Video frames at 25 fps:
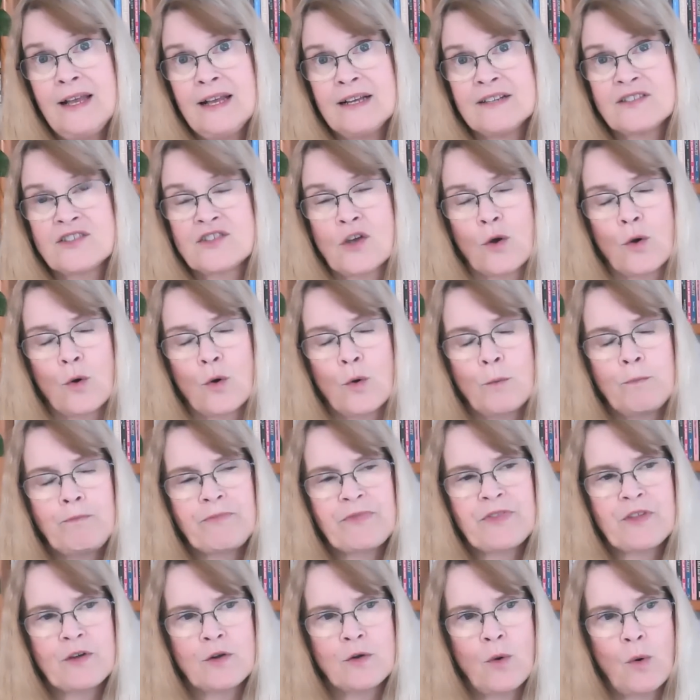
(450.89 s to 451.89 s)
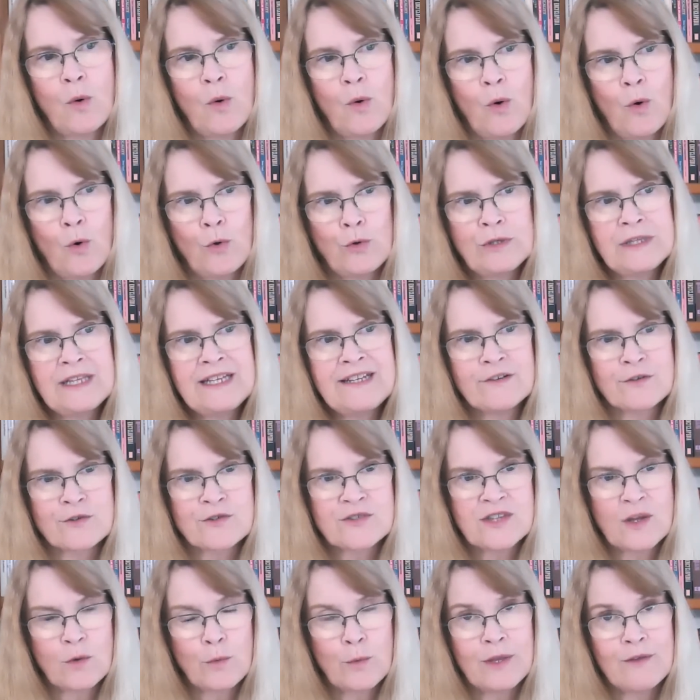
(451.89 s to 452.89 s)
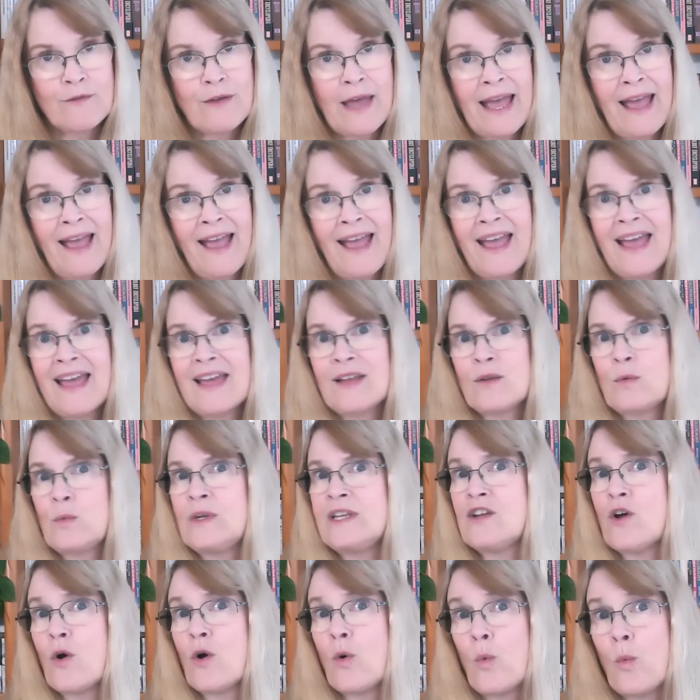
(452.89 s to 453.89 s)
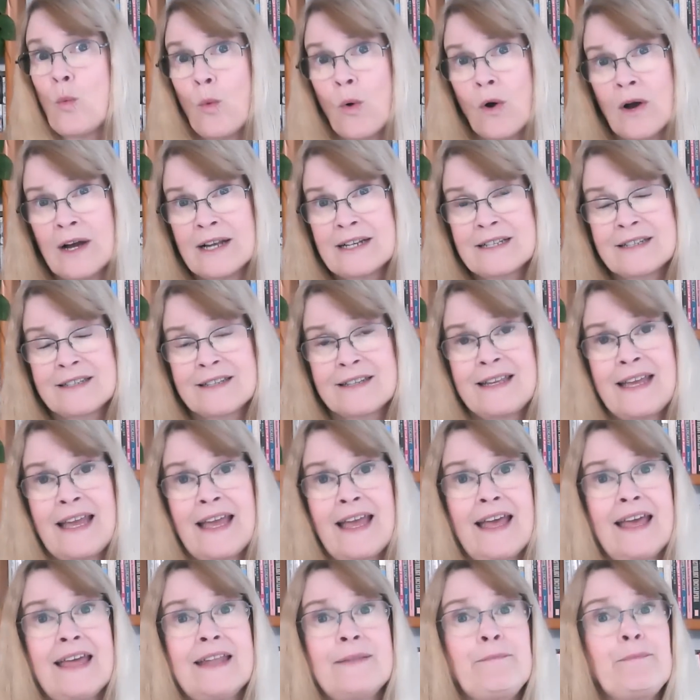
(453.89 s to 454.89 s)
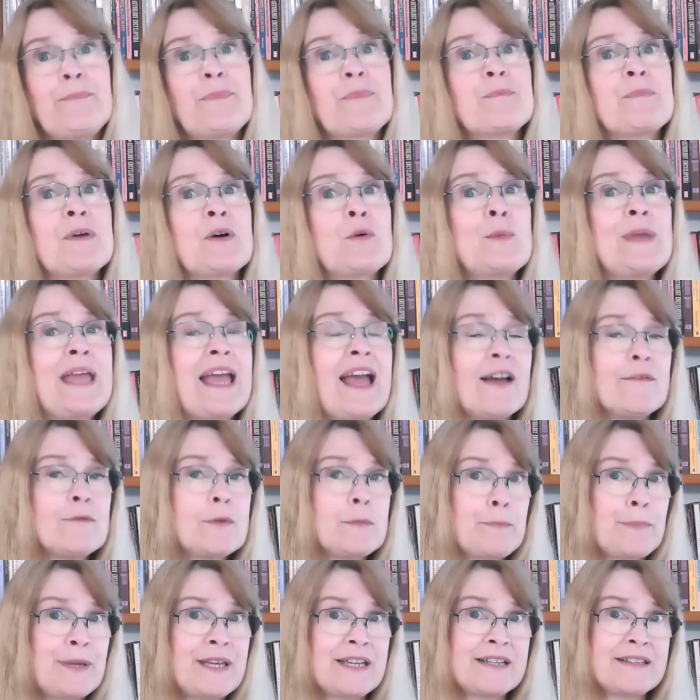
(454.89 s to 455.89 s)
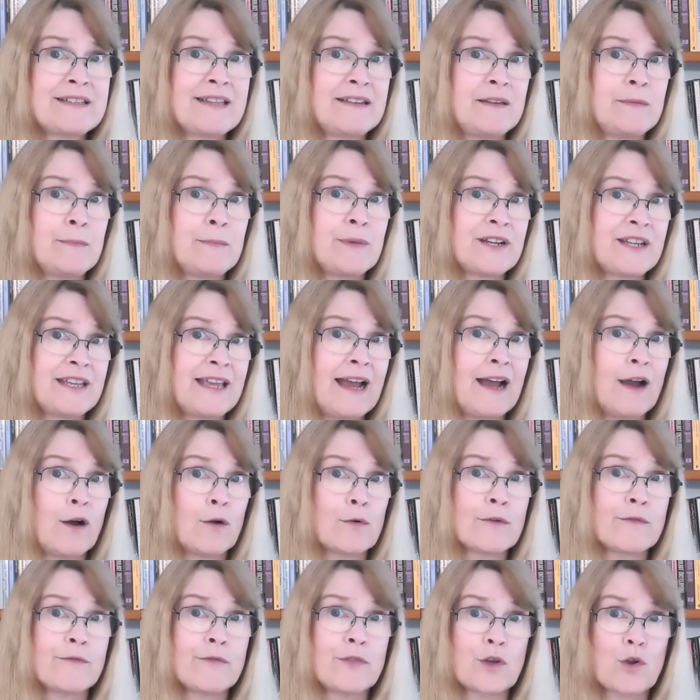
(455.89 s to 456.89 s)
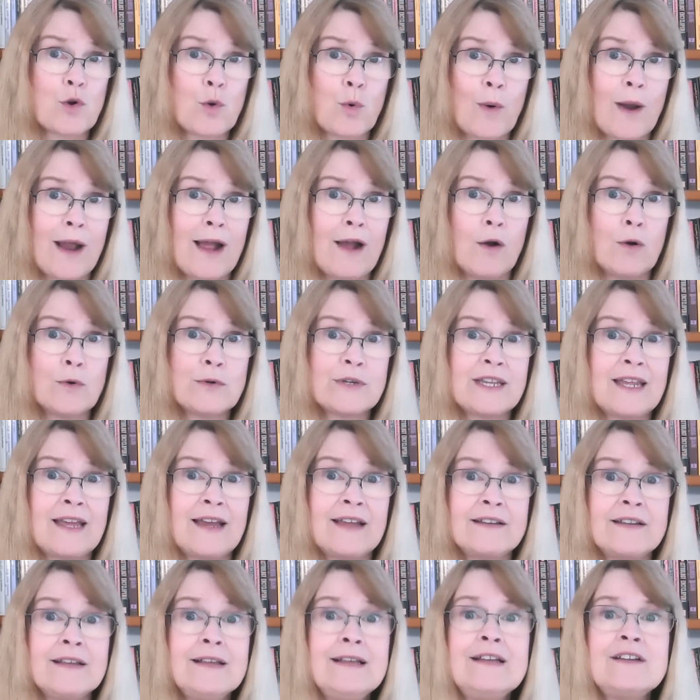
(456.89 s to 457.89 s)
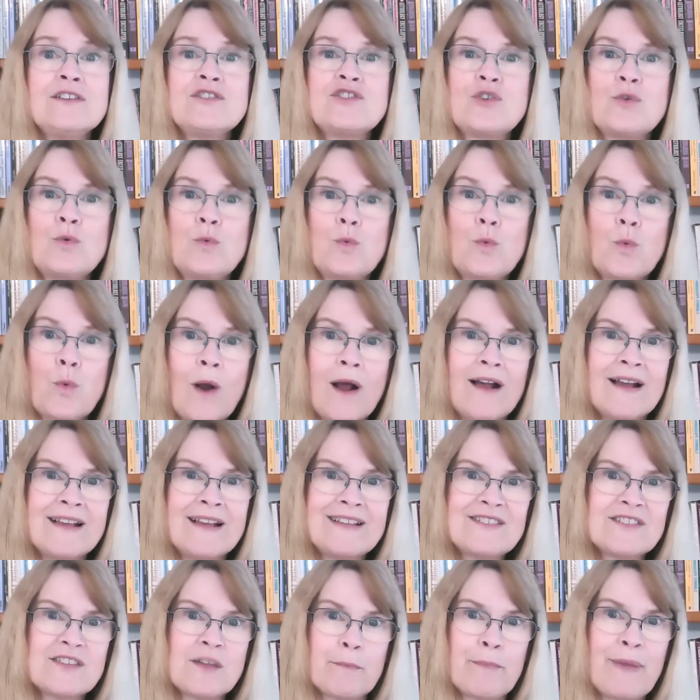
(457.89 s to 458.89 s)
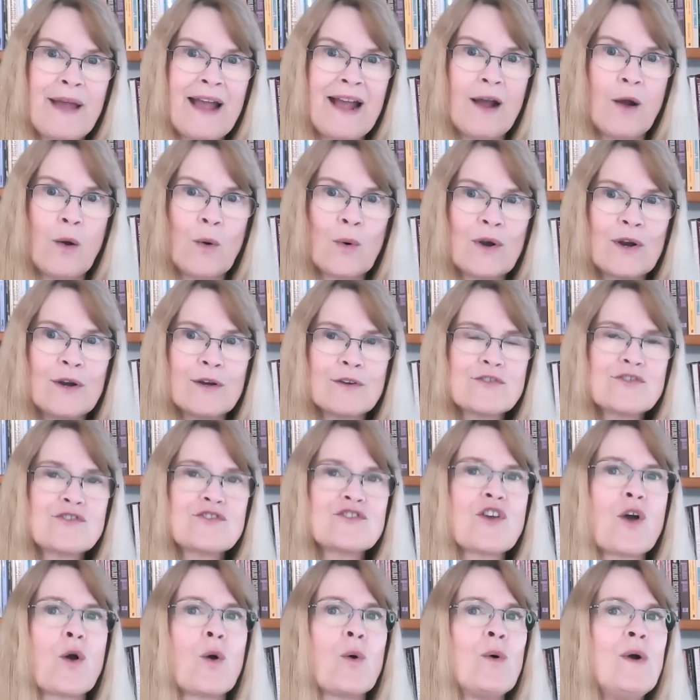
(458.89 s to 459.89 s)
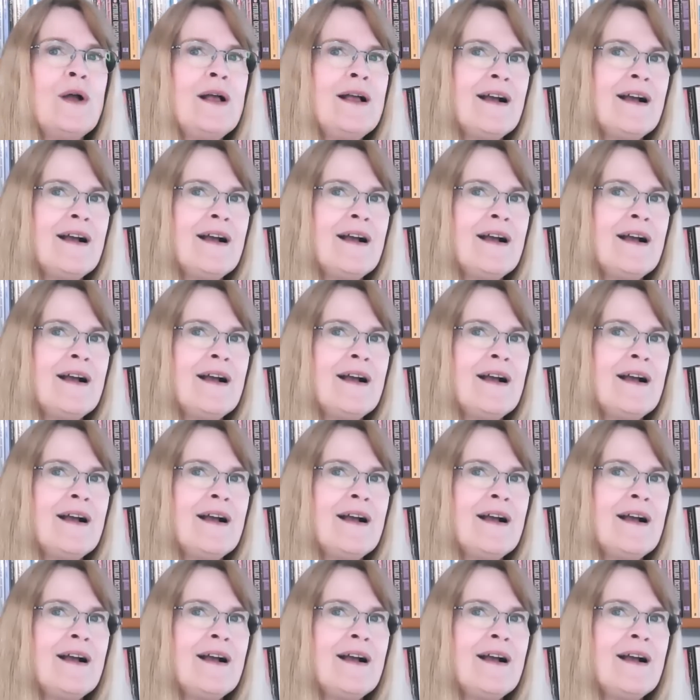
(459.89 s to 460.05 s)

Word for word: So the old leaders that we've had, we don't want again, but we haven't picked anybody out of the crowd yet to rise to power. So